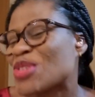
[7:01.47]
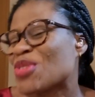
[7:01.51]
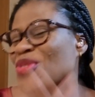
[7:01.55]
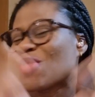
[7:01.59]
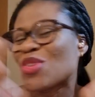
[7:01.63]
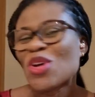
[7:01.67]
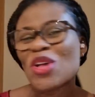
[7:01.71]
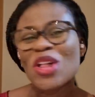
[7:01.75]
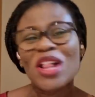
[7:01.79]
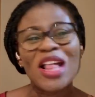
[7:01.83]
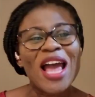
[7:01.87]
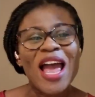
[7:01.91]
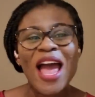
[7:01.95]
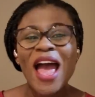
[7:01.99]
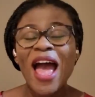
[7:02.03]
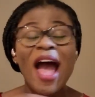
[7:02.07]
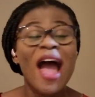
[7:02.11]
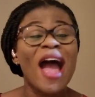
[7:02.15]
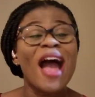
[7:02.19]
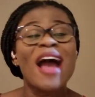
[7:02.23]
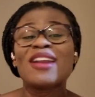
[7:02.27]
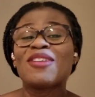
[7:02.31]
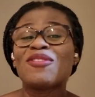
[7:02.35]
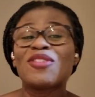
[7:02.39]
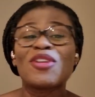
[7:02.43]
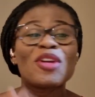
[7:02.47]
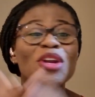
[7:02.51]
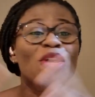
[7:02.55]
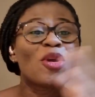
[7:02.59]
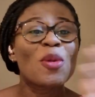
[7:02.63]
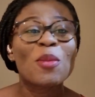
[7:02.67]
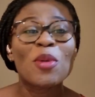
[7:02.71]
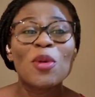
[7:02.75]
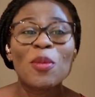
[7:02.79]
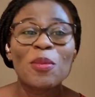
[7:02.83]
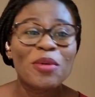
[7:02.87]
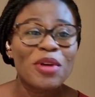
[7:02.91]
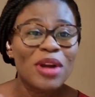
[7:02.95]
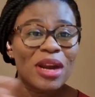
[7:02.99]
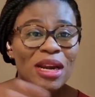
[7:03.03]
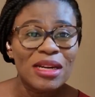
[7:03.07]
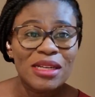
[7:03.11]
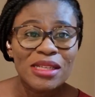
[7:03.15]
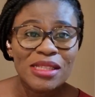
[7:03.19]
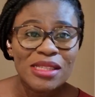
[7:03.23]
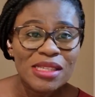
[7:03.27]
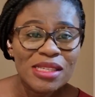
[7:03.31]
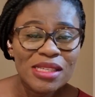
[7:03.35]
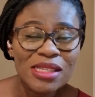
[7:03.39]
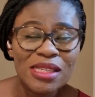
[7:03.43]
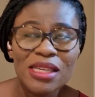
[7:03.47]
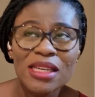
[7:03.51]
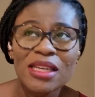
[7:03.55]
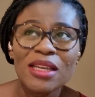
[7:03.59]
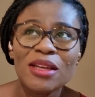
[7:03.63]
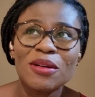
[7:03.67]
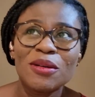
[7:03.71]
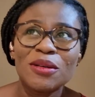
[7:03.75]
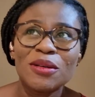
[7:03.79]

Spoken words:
of all, I had a very normal pregnancy.